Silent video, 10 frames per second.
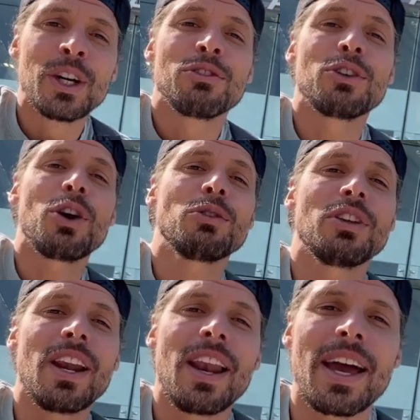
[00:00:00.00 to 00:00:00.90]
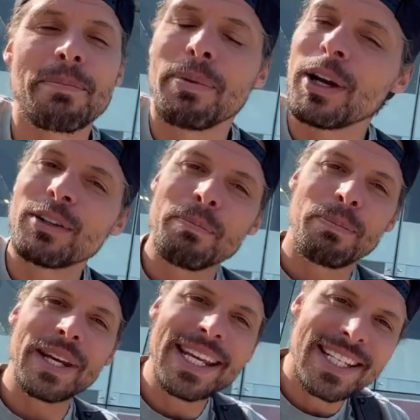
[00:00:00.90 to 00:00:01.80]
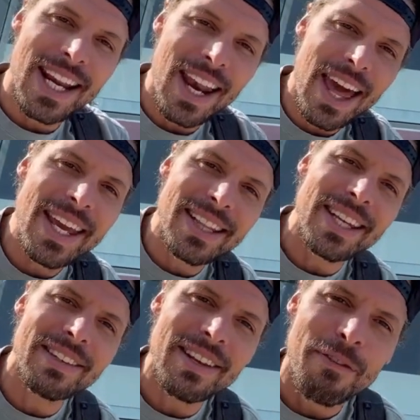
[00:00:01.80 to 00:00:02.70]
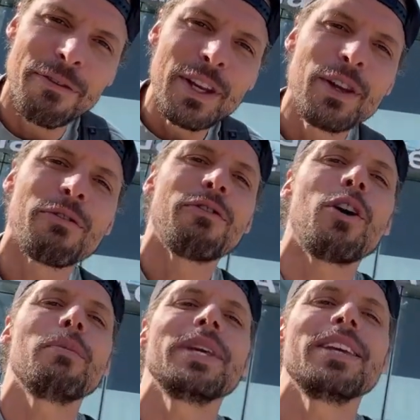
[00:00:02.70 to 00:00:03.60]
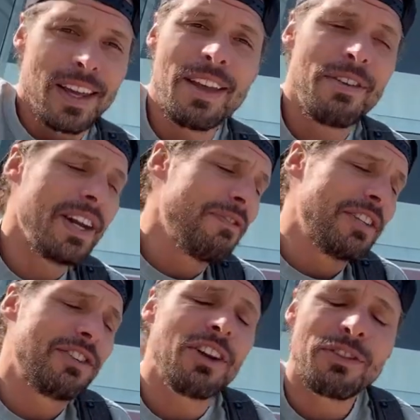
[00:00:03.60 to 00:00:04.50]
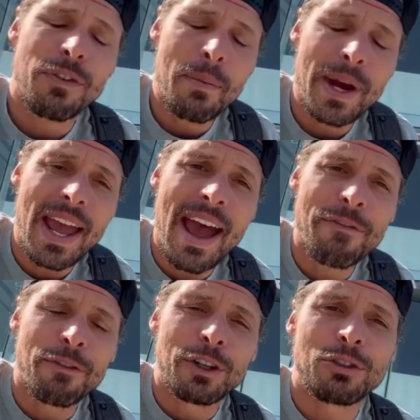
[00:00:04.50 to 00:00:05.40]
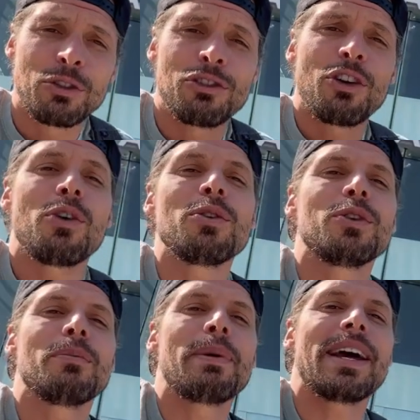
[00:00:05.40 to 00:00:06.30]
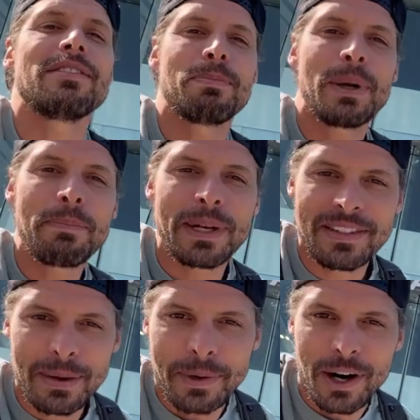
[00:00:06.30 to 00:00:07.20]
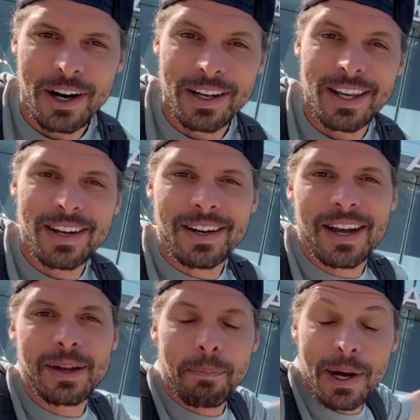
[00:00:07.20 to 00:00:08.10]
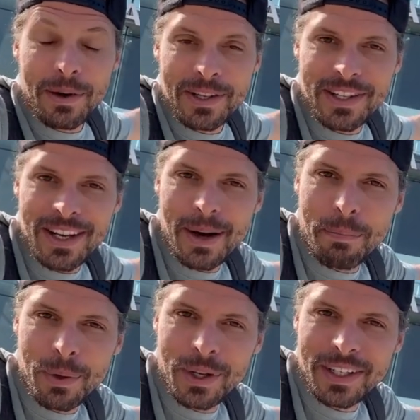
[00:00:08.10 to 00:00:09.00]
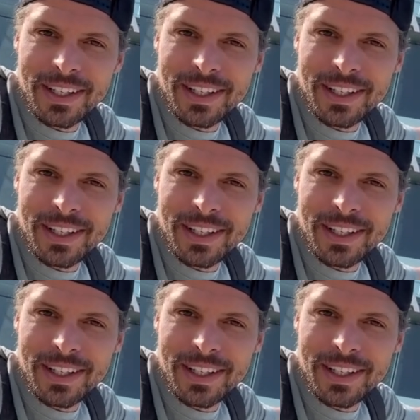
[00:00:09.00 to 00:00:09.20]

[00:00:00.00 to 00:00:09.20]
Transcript: to go to the like button. Please like this video for me, even if it's just for my effort to show you the best prepaid SIM card here at Paris Airport.